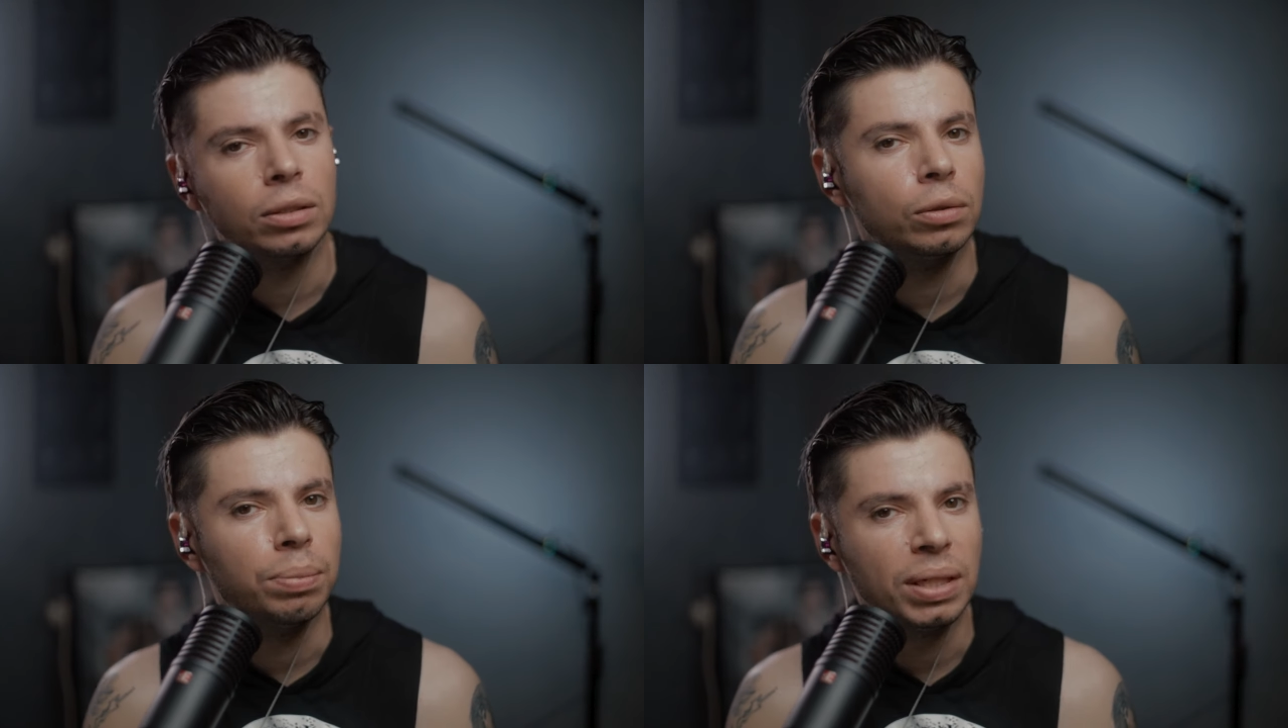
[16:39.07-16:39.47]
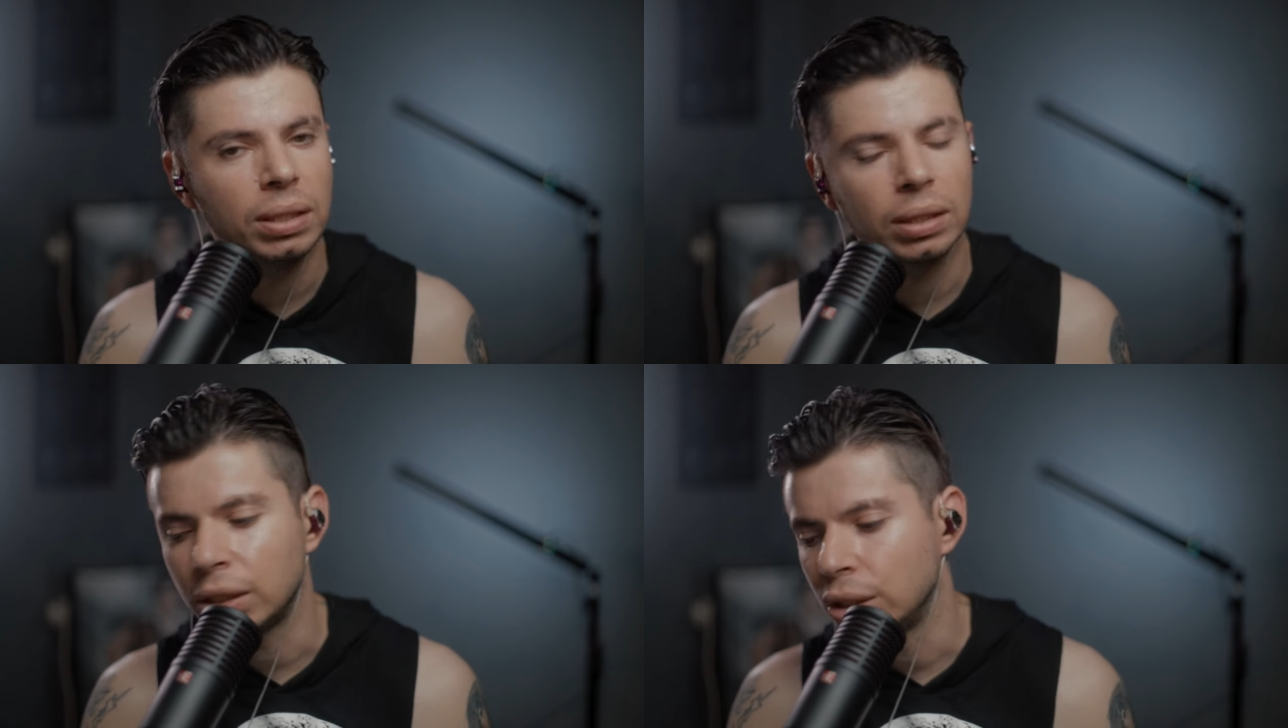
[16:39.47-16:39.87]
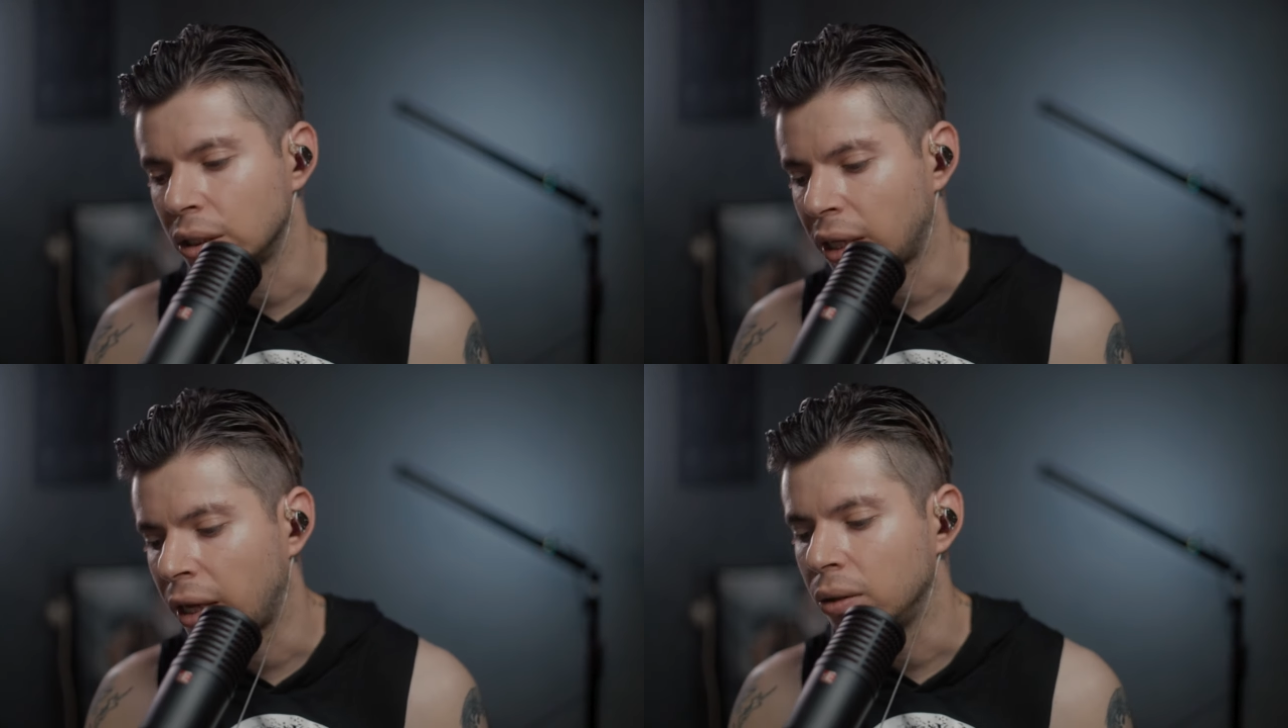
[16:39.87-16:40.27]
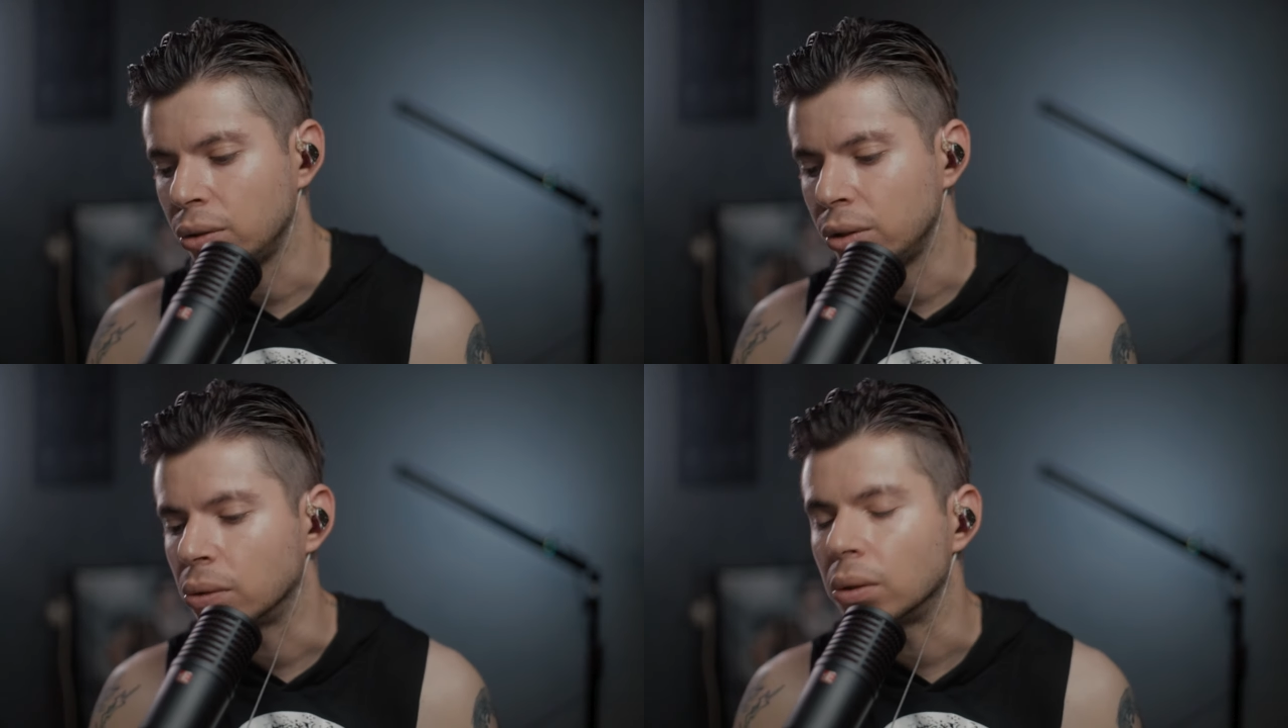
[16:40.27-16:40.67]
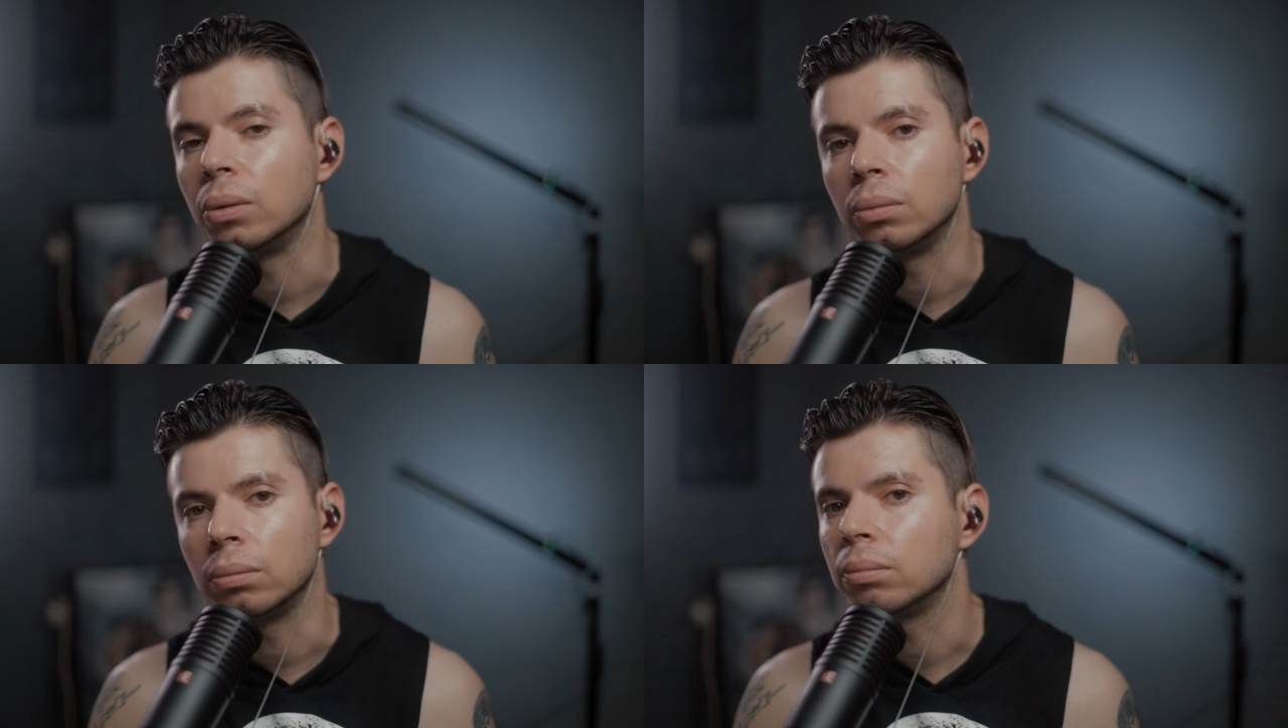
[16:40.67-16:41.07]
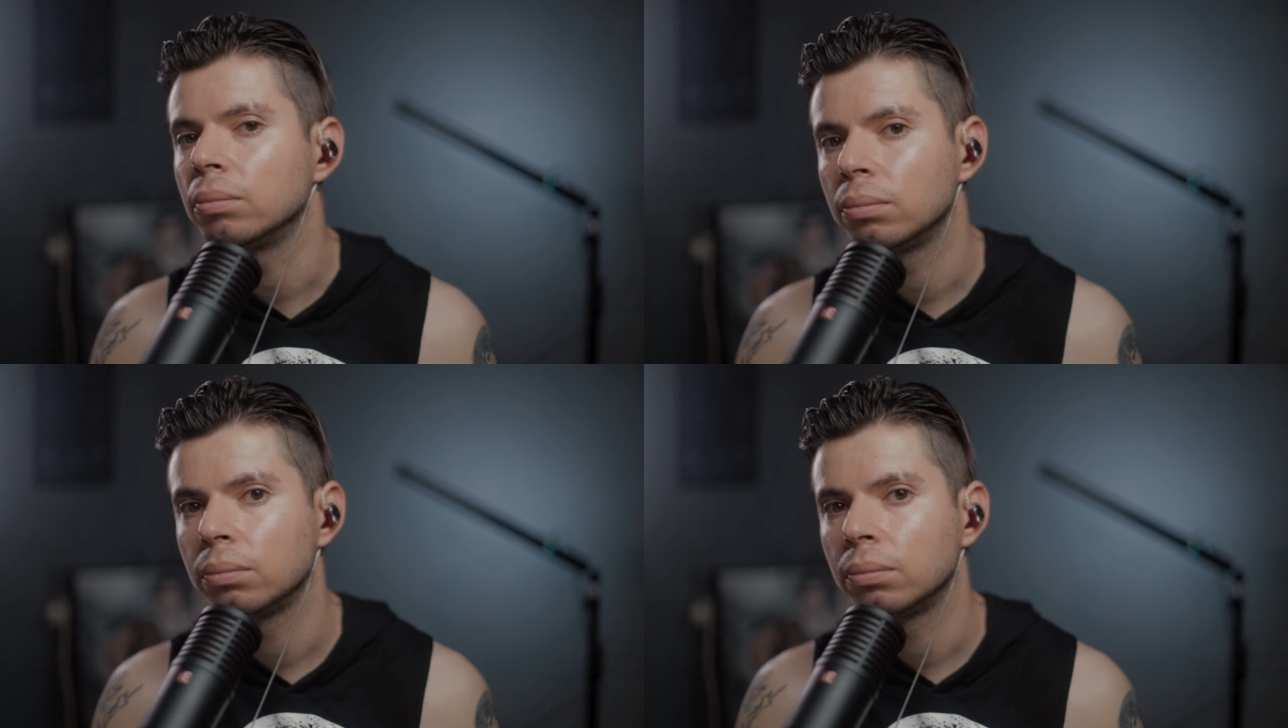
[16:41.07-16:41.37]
you basically just killed your own